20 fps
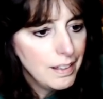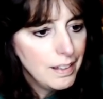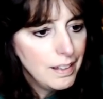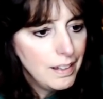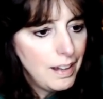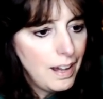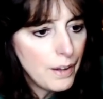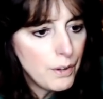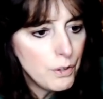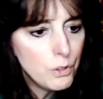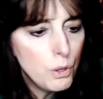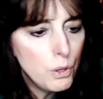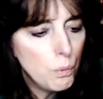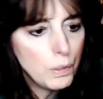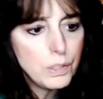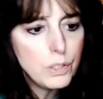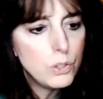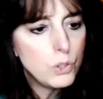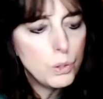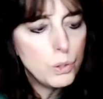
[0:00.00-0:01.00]
I don't know
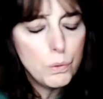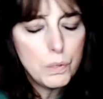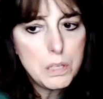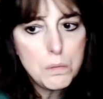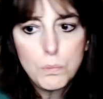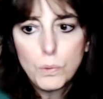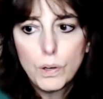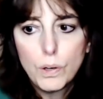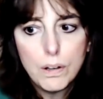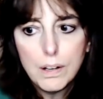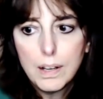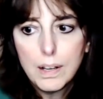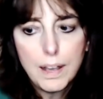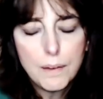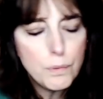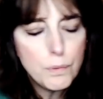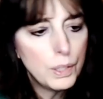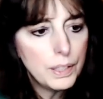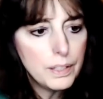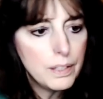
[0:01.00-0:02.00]
what to do anymore. I
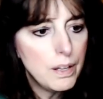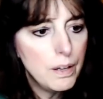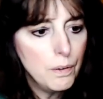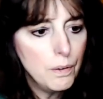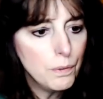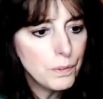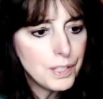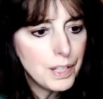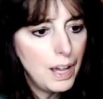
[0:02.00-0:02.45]
really don't.